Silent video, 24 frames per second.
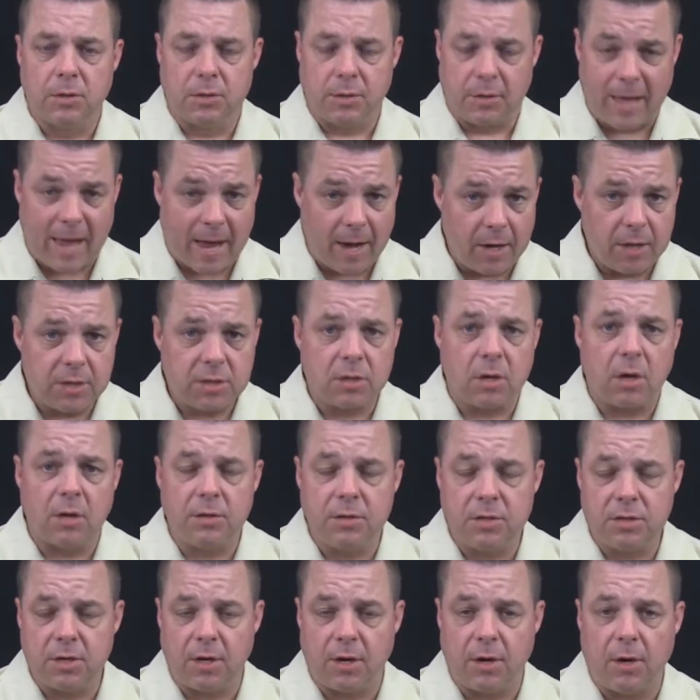So that is
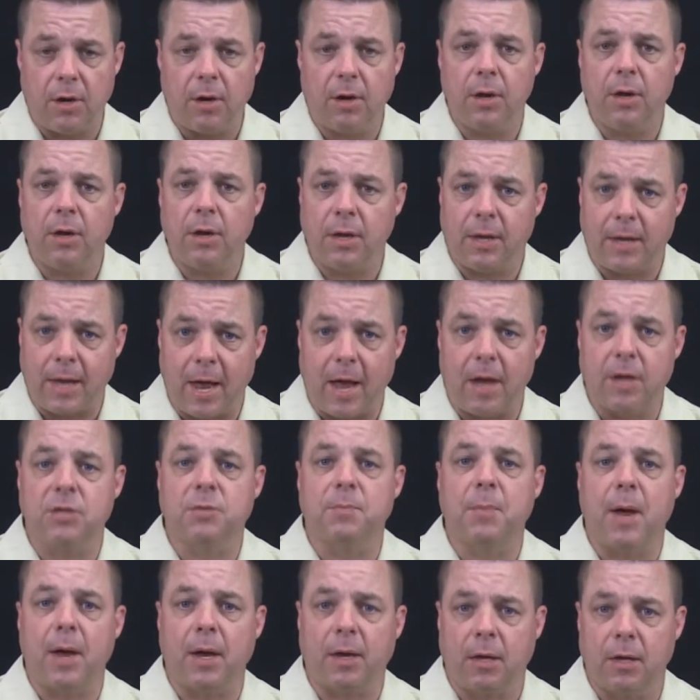considered
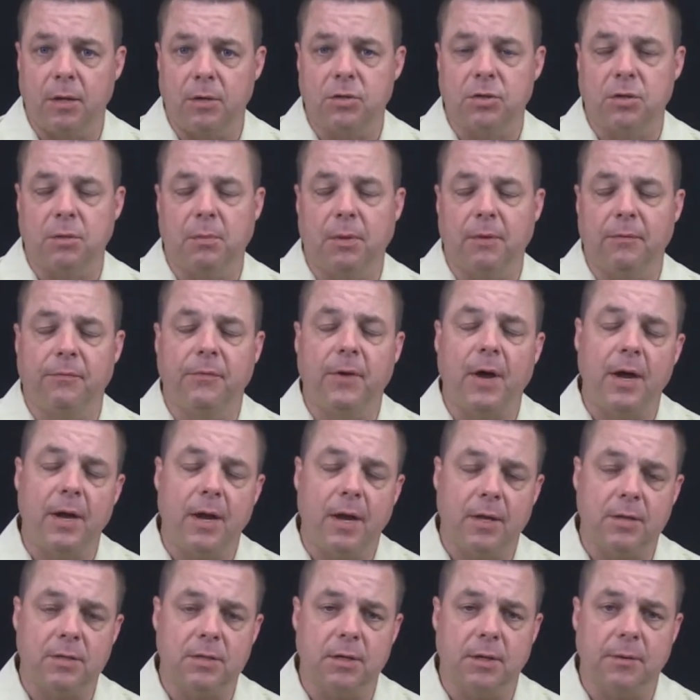cashback instrument
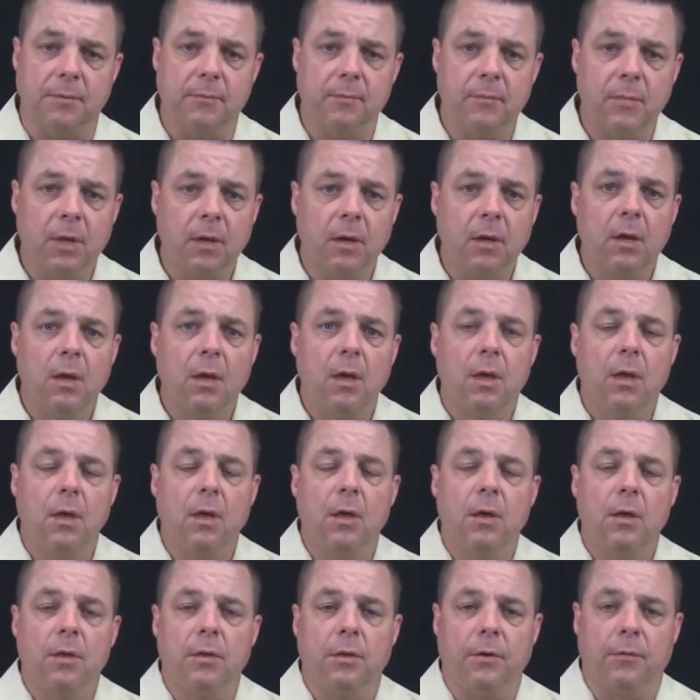financing.
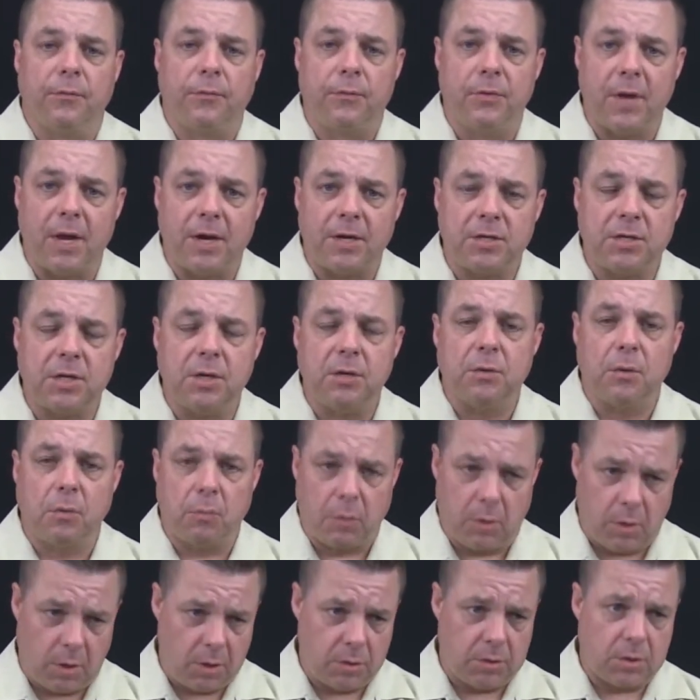The next thing that
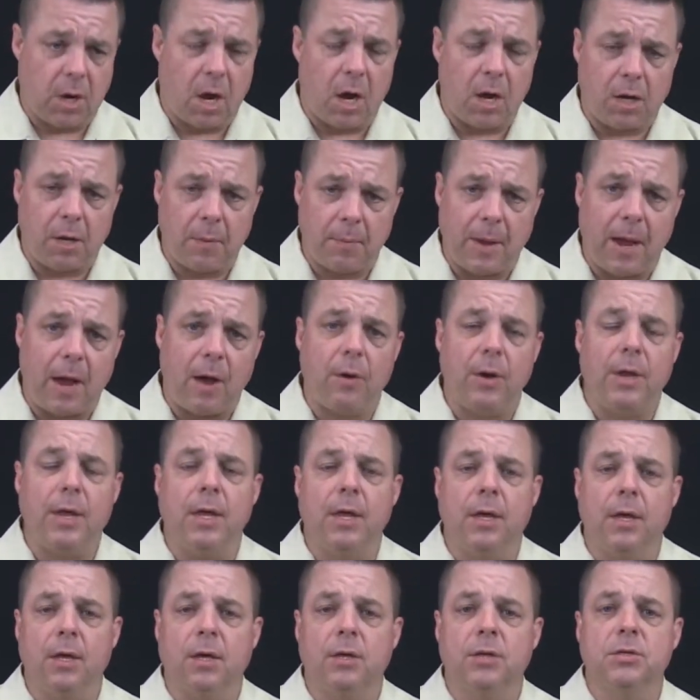we're going to talk about
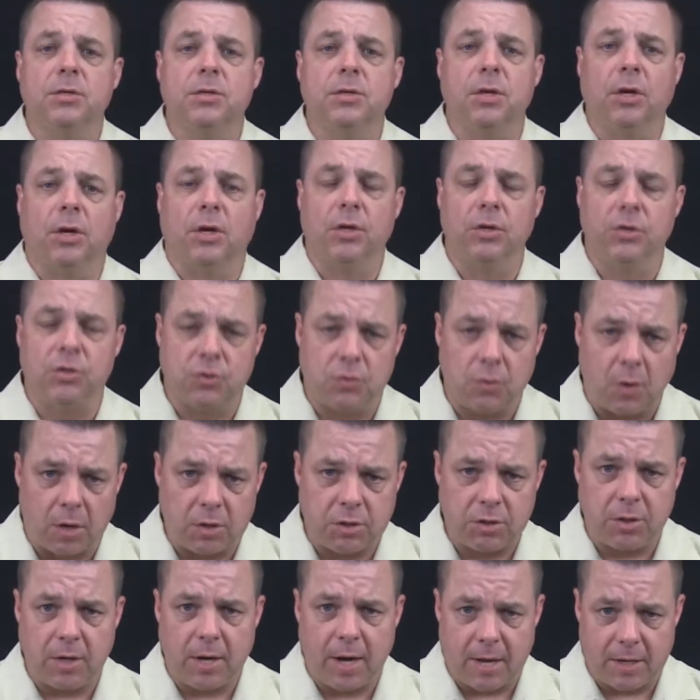is the
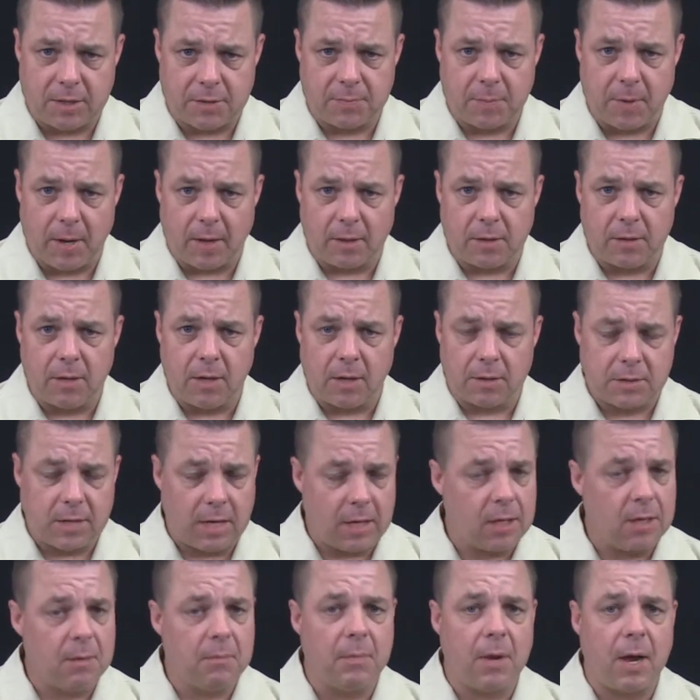construction aspect. Now
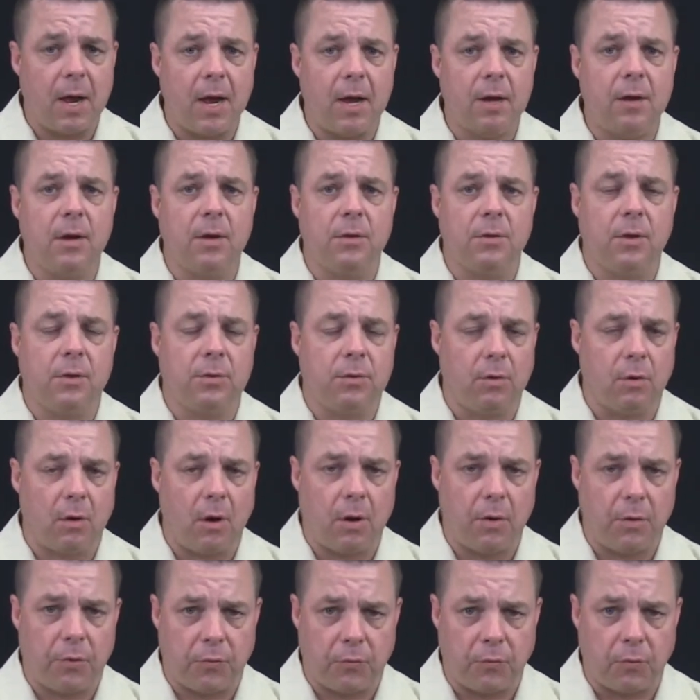take in mind that there
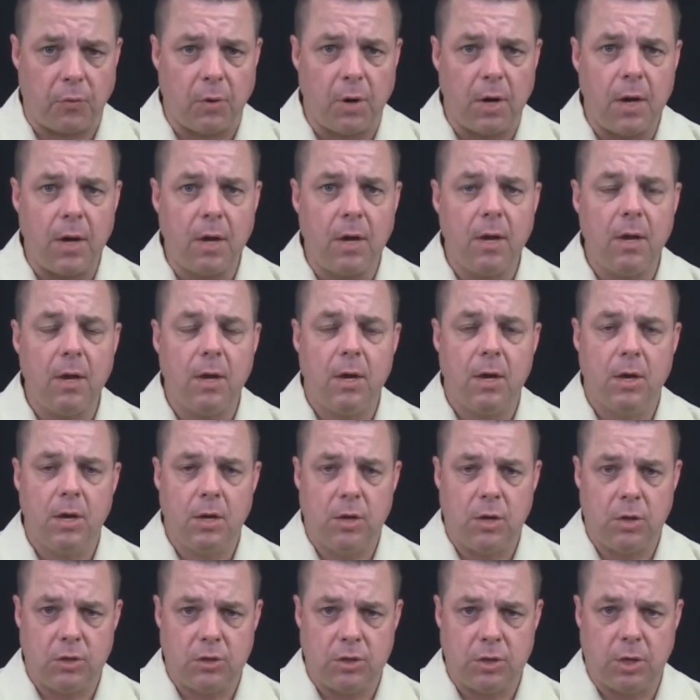are three
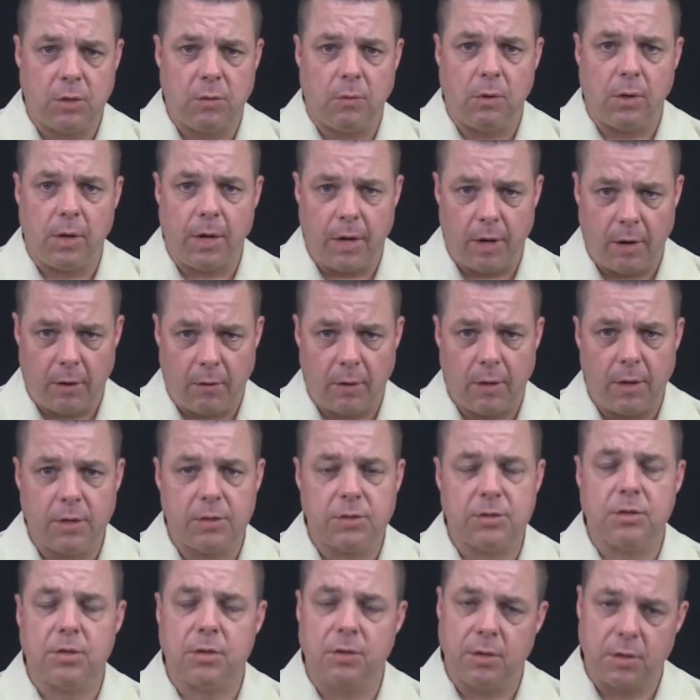general
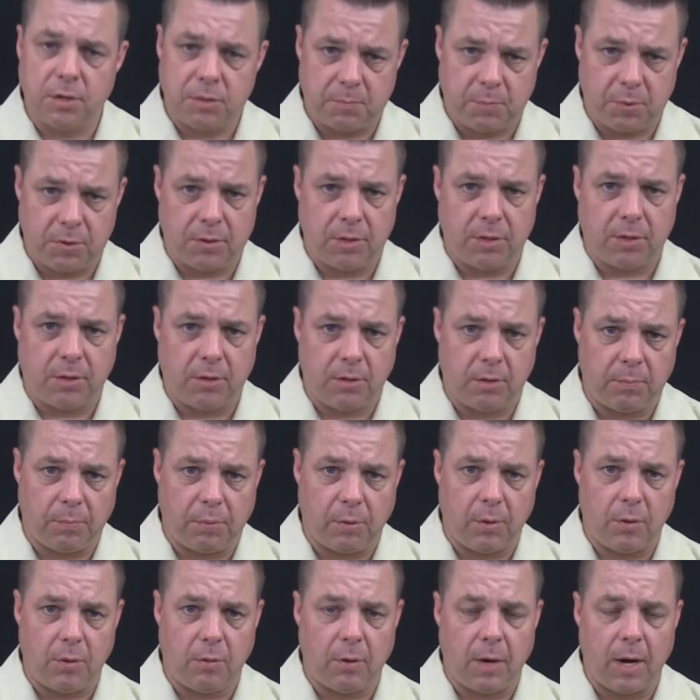areas to this particular
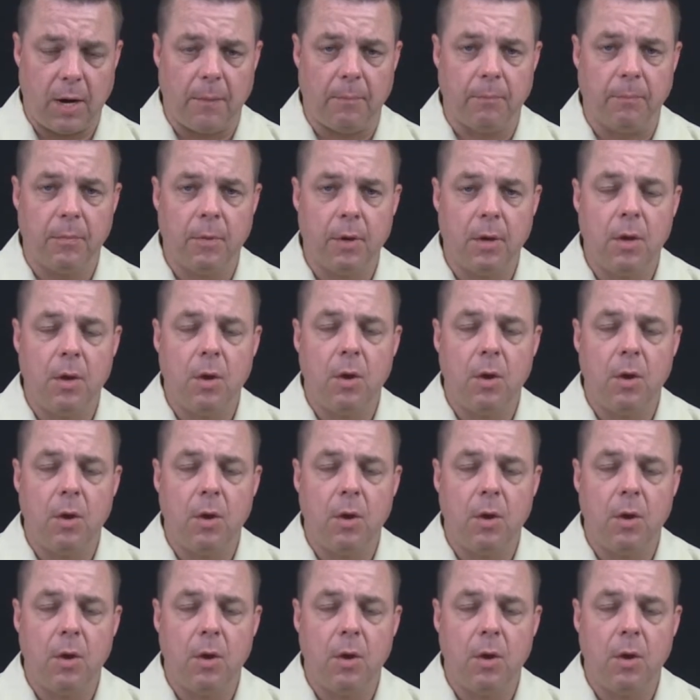program.